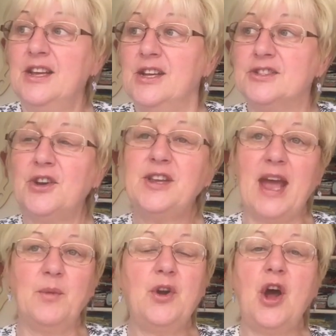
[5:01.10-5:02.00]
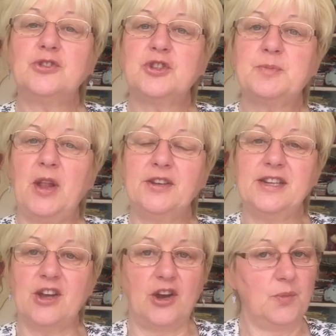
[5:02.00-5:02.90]
So yeah, we're all just
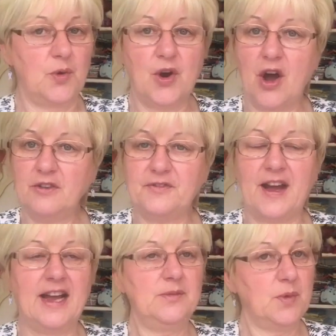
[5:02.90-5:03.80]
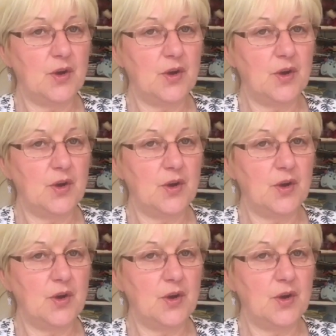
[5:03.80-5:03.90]
plodding on, we're all fine, we're